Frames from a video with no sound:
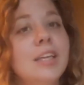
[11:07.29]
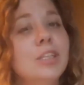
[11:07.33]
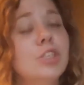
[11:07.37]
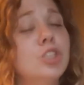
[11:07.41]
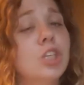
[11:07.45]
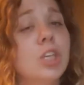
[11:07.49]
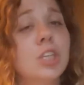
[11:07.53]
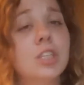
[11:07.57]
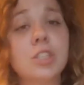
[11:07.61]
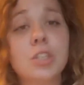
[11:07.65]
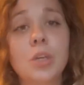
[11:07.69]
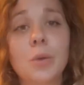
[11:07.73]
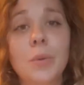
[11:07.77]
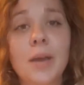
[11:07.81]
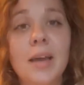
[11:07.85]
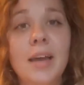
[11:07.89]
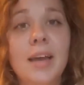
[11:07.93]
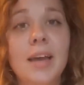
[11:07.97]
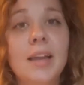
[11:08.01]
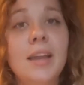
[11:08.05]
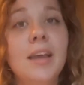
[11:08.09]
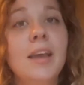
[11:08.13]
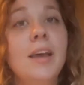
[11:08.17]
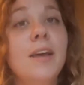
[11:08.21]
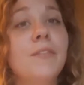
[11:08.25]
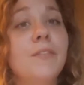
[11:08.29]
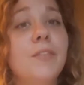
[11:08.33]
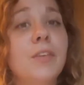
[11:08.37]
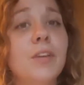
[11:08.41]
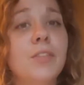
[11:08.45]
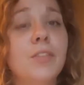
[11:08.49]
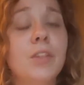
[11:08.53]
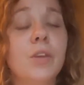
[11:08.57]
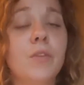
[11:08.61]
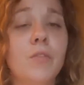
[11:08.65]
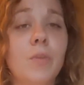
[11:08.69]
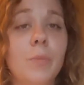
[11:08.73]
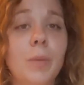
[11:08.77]
Just go ahead, fill out
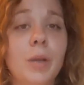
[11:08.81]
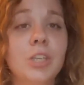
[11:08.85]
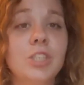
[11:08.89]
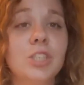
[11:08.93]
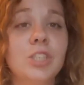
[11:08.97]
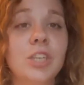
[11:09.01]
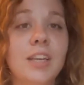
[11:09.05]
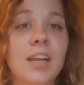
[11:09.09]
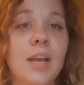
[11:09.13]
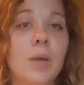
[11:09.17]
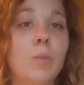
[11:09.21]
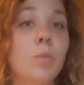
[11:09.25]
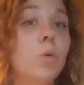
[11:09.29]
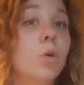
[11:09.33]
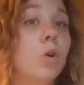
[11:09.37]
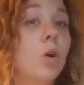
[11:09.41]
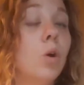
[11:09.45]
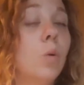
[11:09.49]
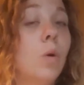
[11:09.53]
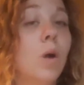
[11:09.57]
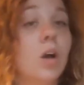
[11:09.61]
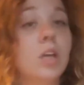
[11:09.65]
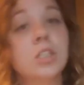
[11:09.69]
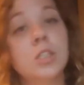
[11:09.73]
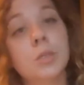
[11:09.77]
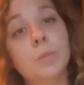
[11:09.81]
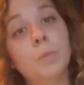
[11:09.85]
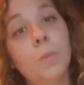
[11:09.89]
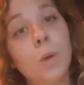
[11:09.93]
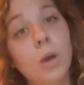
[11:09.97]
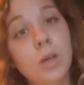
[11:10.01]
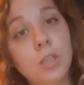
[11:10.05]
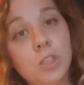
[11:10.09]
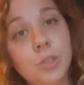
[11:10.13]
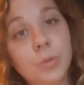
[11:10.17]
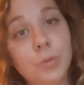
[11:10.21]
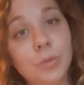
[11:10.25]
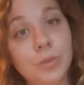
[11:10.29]
the information, and we'll go on to
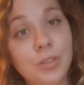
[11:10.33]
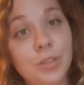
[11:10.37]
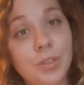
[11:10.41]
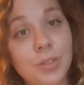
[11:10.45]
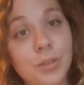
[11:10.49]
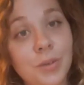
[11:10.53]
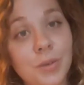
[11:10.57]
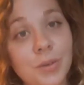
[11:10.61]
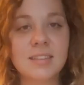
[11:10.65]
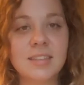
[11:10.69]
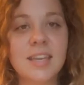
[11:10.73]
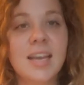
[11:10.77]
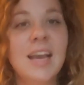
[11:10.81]
module 2,